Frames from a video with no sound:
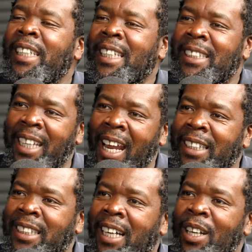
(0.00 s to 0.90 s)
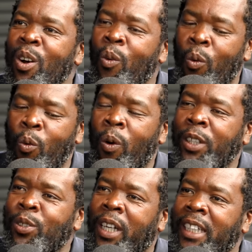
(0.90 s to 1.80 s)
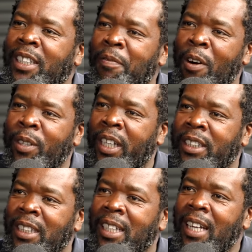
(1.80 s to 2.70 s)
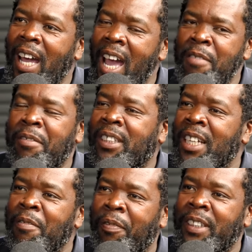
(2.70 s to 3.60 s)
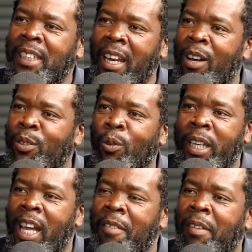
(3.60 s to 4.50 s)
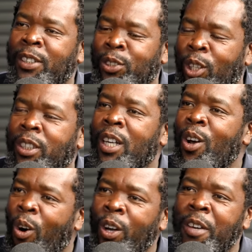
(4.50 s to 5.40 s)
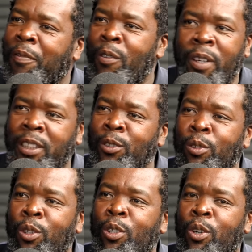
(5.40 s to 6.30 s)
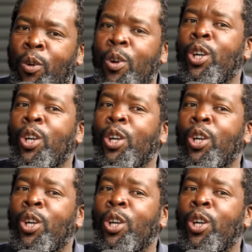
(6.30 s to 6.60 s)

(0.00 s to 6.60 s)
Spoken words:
It's a structure. Mm. Once you get the foundation, everything fits around. Whatever is not on the foundation will not go.